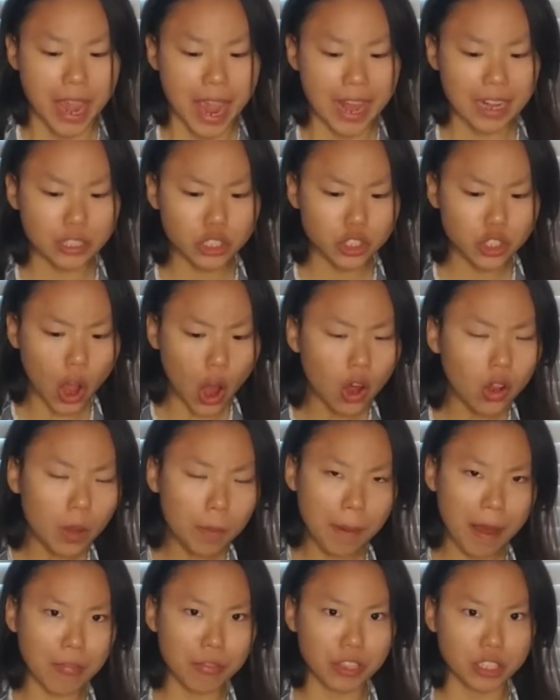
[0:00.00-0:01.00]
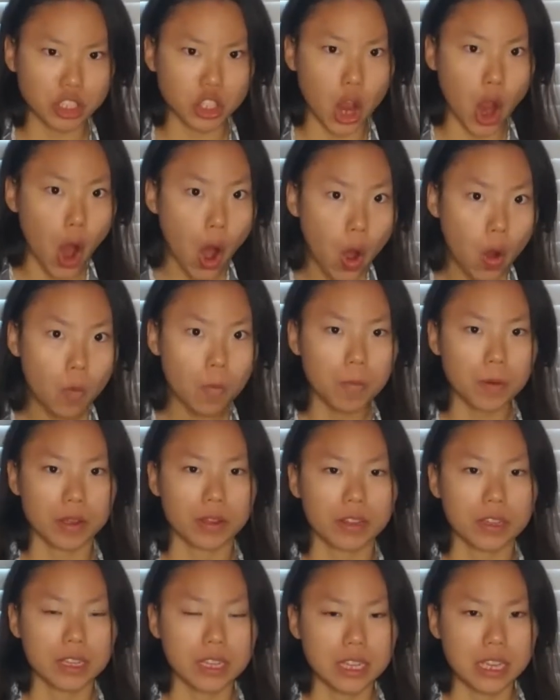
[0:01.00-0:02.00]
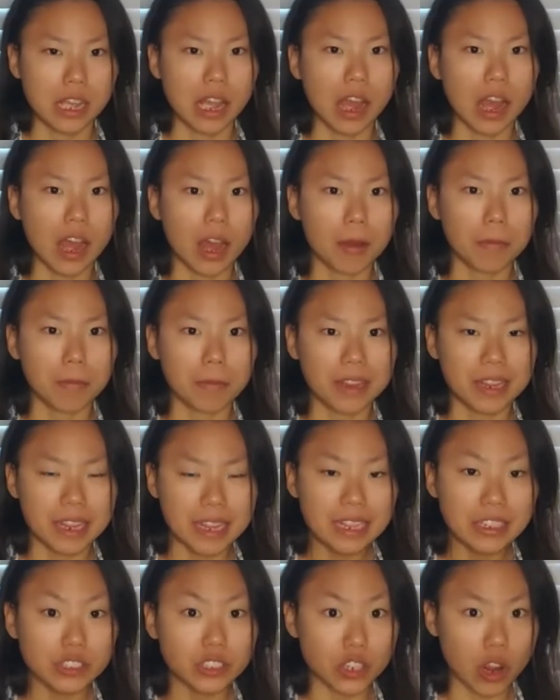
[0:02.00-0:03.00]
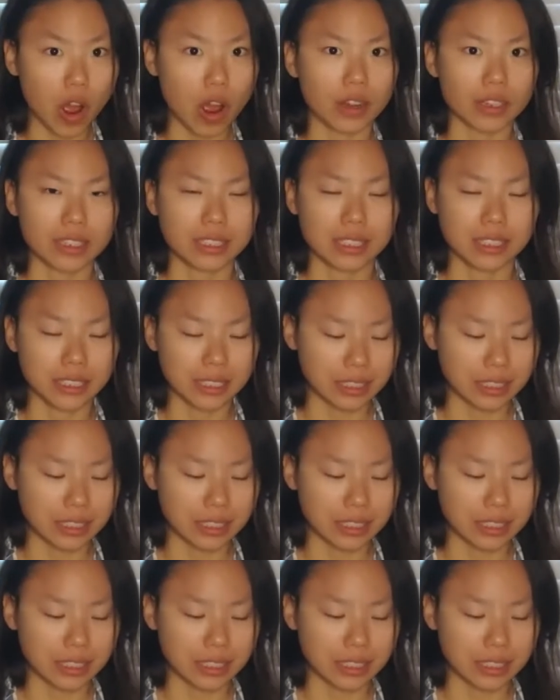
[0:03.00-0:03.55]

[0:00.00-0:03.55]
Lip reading: And it's all about this hope in darkness.